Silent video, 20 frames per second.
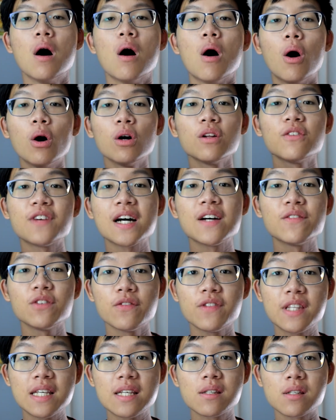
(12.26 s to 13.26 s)
All 5
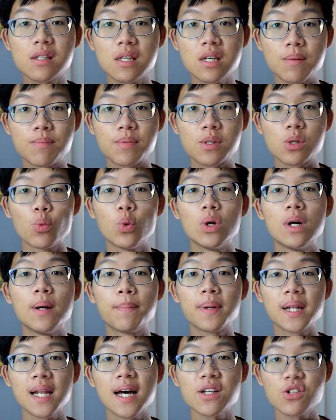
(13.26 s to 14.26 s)
of these tips will
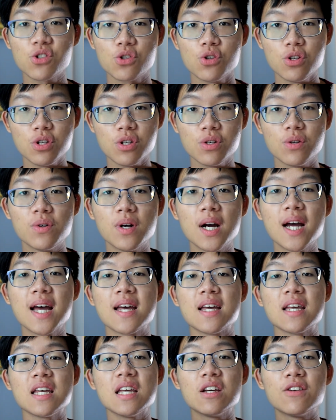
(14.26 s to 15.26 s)
apply to you
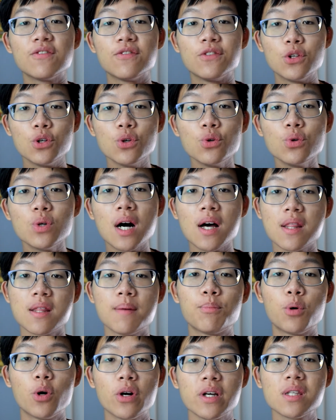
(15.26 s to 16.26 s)
if you are the
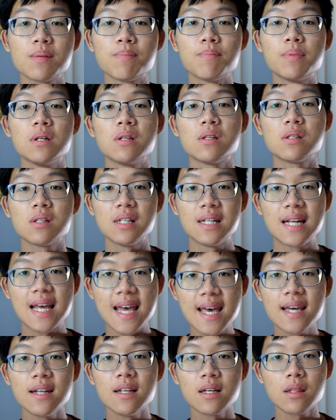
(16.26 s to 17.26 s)
point person
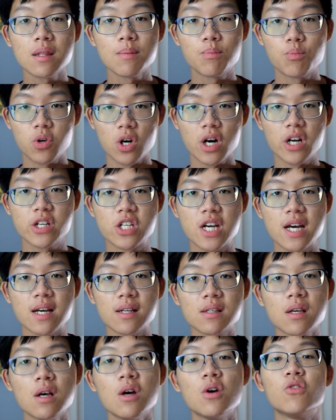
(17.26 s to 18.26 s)
heading the
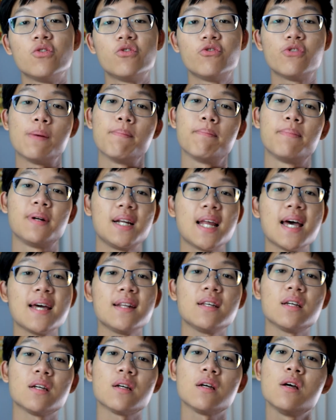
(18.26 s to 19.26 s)
project from
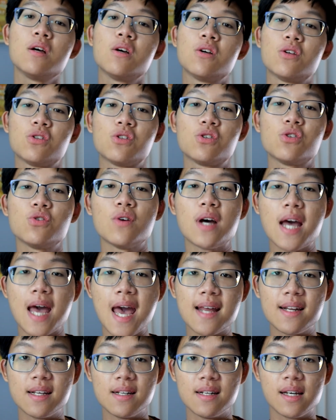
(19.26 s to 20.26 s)
planning to
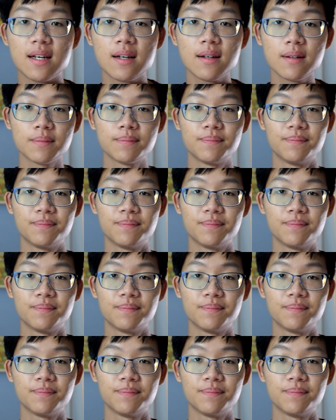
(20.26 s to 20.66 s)
editing.